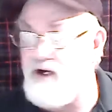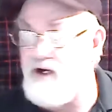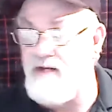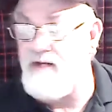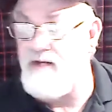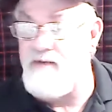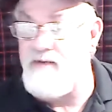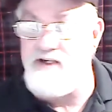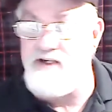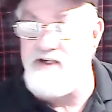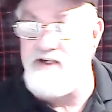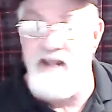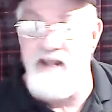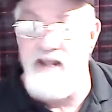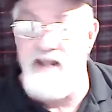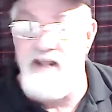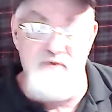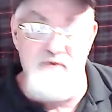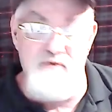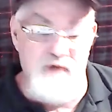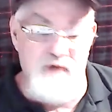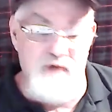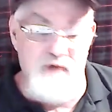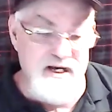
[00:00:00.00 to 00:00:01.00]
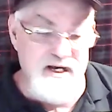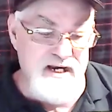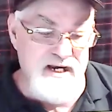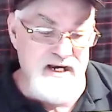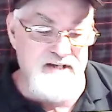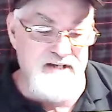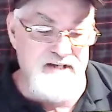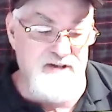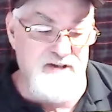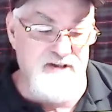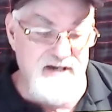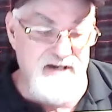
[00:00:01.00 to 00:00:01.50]
up and get right
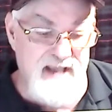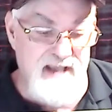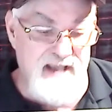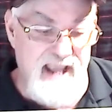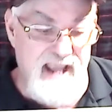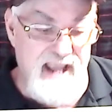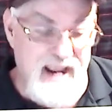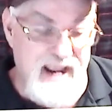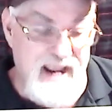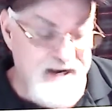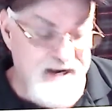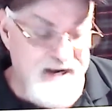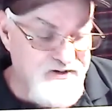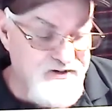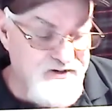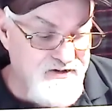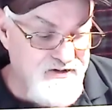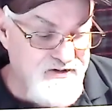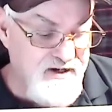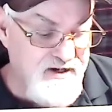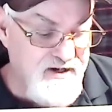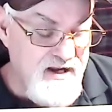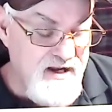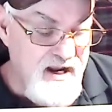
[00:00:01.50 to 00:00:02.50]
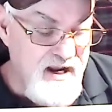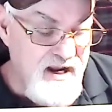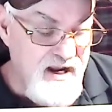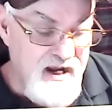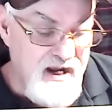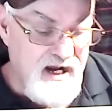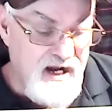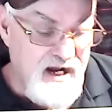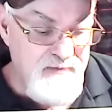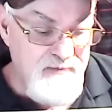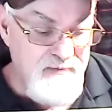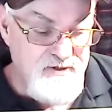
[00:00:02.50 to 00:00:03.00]
inside their heads.
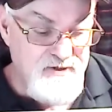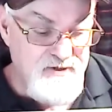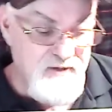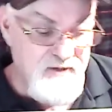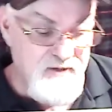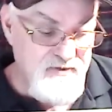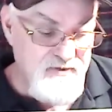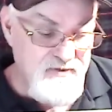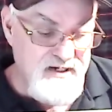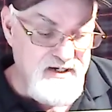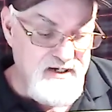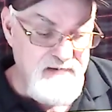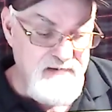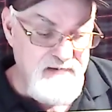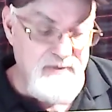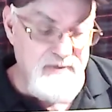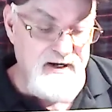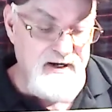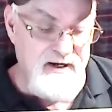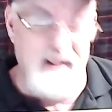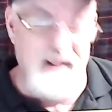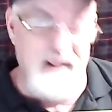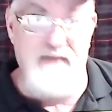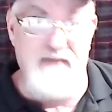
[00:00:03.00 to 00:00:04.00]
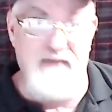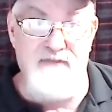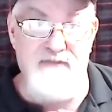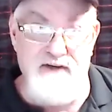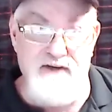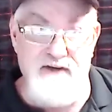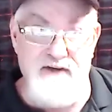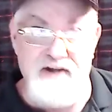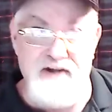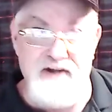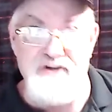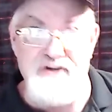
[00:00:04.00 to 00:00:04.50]
I'm so deep into that
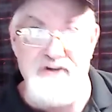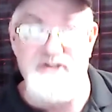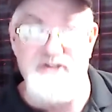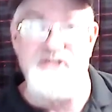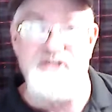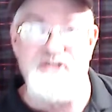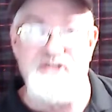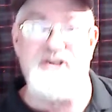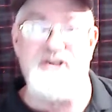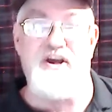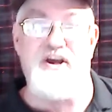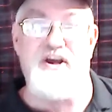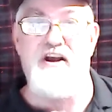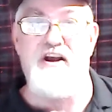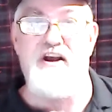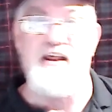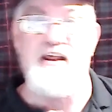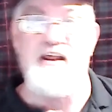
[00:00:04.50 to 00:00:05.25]
fucking skull of